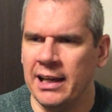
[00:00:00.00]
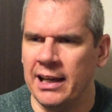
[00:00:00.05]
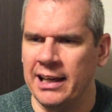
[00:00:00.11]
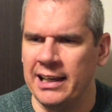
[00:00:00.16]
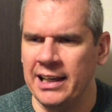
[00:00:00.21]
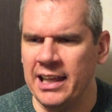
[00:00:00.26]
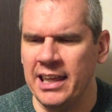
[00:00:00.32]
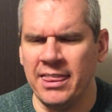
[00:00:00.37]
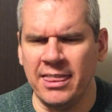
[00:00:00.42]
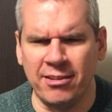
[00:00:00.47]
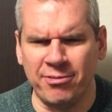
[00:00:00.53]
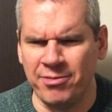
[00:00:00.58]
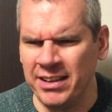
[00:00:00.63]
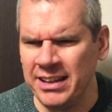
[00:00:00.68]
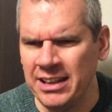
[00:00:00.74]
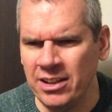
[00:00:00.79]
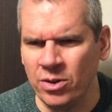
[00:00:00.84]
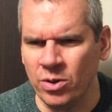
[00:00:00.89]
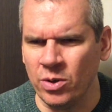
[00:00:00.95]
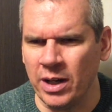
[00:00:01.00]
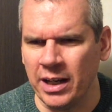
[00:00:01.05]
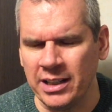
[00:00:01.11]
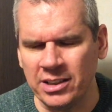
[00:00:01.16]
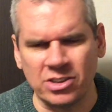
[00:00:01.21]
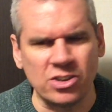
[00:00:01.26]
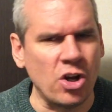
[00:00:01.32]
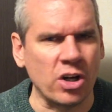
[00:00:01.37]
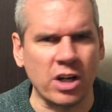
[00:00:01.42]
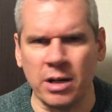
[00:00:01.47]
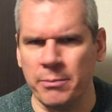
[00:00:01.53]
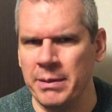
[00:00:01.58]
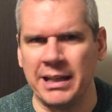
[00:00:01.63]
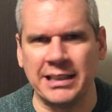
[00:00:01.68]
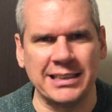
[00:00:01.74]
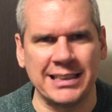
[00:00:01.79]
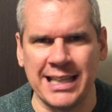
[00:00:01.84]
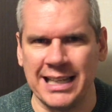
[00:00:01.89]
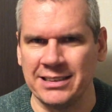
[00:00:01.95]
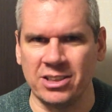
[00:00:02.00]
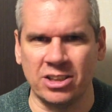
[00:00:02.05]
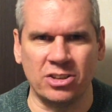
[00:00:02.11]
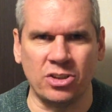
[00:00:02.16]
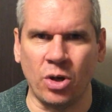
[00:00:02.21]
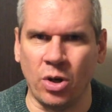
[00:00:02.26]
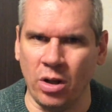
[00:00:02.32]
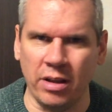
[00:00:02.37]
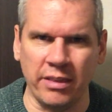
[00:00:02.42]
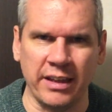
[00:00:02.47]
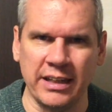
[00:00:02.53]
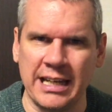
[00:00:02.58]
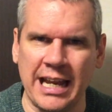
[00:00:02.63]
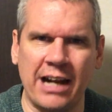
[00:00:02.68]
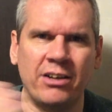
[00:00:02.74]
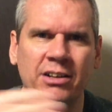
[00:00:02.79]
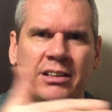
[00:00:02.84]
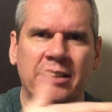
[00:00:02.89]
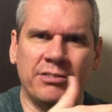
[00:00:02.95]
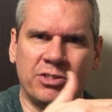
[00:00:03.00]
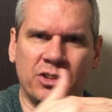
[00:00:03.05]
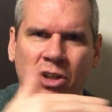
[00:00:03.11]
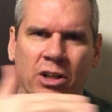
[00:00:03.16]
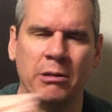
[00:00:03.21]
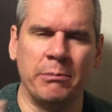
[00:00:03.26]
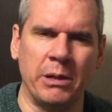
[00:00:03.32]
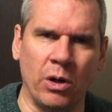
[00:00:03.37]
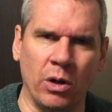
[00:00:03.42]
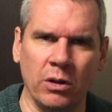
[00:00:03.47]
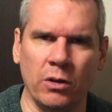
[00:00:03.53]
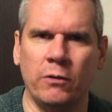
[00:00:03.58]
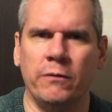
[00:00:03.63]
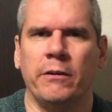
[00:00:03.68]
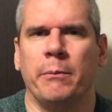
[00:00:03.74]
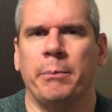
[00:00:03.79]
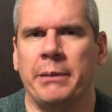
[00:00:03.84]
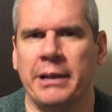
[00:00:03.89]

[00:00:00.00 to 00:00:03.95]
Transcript: in the video, and it's not going to make sense at all. The narrative's going to be all over the